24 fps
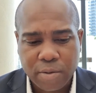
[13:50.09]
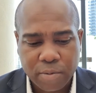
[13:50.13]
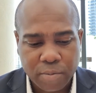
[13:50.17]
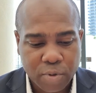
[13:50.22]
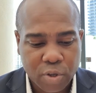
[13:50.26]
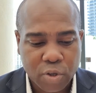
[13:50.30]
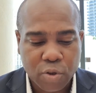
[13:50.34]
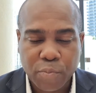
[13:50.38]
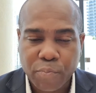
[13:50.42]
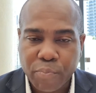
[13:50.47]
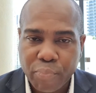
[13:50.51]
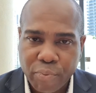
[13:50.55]

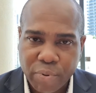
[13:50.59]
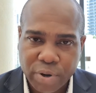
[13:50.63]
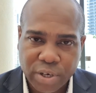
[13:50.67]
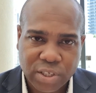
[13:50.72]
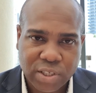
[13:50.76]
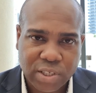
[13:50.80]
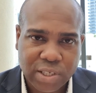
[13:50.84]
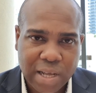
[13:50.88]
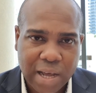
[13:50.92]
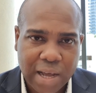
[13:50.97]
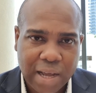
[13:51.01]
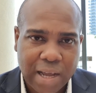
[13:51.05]
You bridge
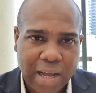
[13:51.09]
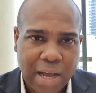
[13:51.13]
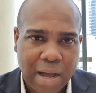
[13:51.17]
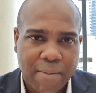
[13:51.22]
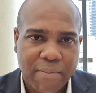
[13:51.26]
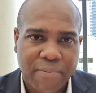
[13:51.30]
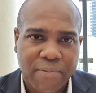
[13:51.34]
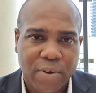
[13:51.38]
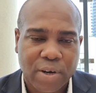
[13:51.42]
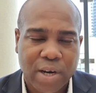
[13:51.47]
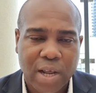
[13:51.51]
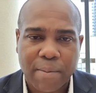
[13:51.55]
that gap
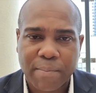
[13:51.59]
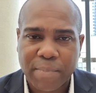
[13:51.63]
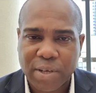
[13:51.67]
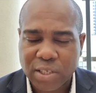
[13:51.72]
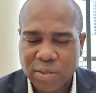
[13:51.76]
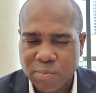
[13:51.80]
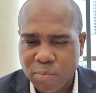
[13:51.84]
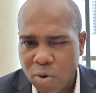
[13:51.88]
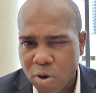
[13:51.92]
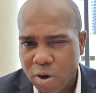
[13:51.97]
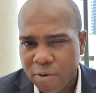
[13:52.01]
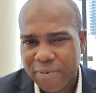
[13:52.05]
for them. It's
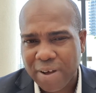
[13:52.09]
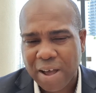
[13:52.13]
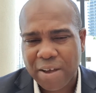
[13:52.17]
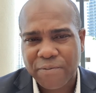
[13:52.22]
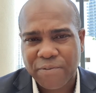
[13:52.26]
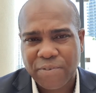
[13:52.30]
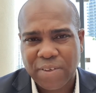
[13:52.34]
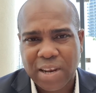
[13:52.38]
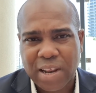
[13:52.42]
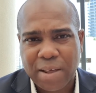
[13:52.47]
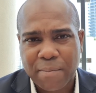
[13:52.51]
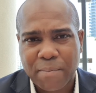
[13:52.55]
more of
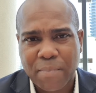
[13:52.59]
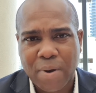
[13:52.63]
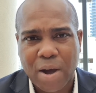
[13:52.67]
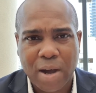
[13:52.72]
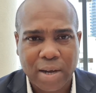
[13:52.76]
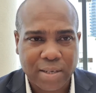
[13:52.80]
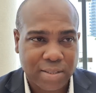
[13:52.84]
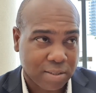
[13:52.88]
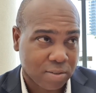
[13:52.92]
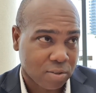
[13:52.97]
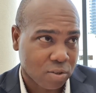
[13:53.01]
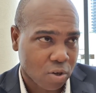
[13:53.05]
affiliate
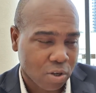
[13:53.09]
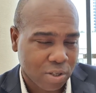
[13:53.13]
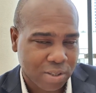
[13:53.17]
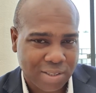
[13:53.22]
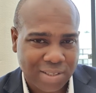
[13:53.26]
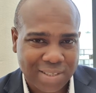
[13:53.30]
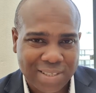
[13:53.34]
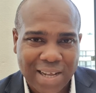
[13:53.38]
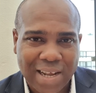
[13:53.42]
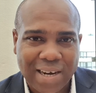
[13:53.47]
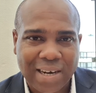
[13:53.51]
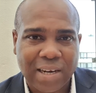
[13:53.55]
marketing,
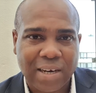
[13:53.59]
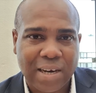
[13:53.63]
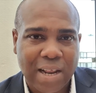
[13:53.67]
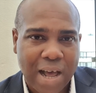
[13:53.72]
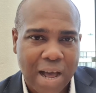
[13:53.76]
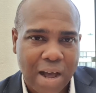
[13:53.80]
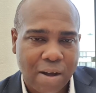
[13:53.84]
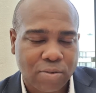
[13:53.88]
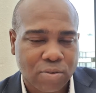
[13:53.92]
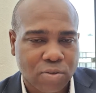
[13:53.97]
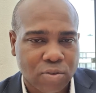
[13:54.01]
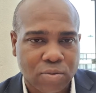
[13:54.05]
understanding
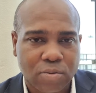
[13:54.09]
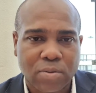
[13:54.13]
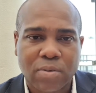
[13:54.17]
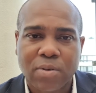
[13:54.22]
how to